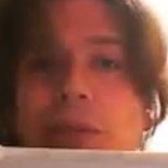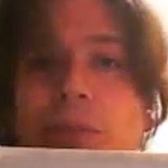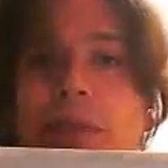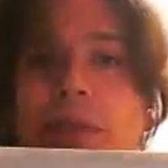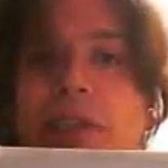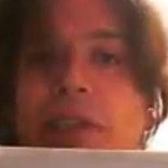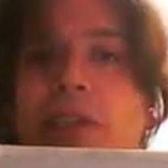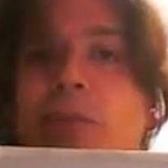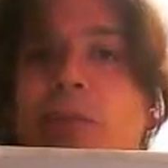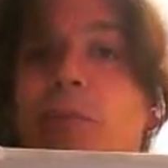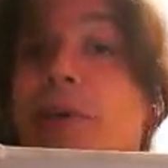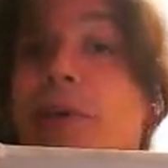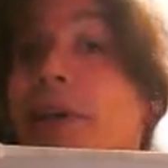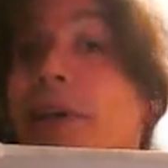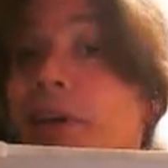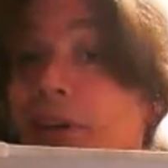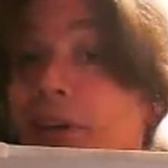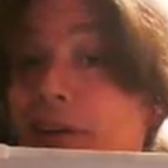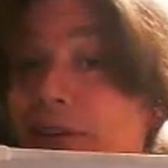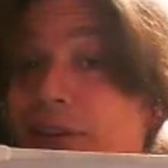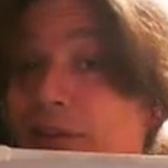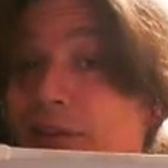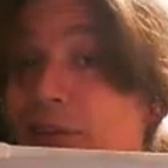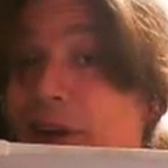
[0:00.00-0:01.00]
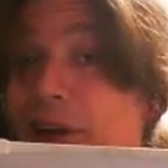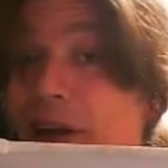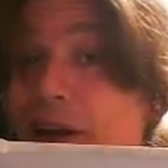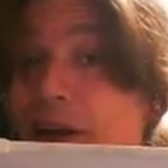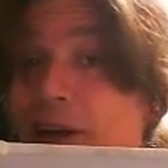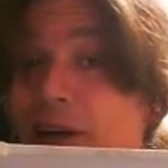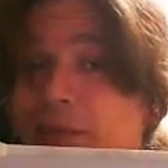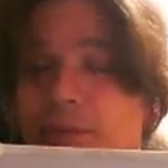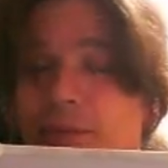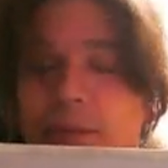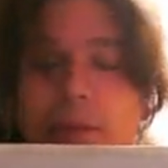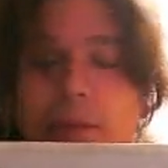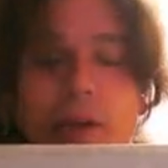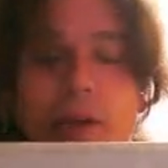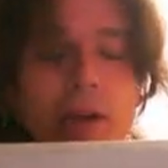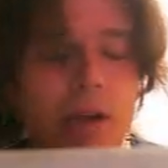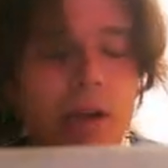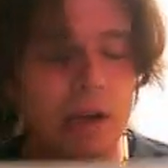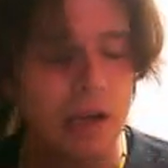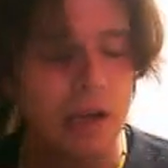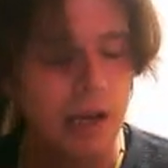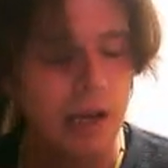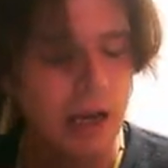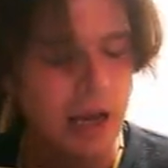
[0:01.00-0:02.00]
to be a speaker, okay?
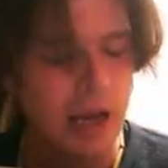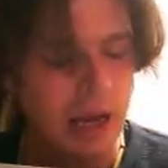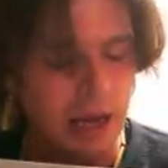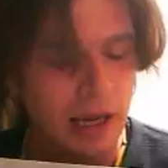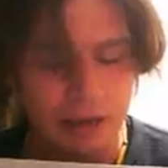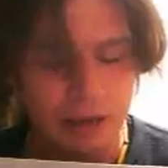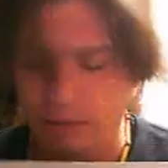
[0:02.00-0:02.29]
Eh,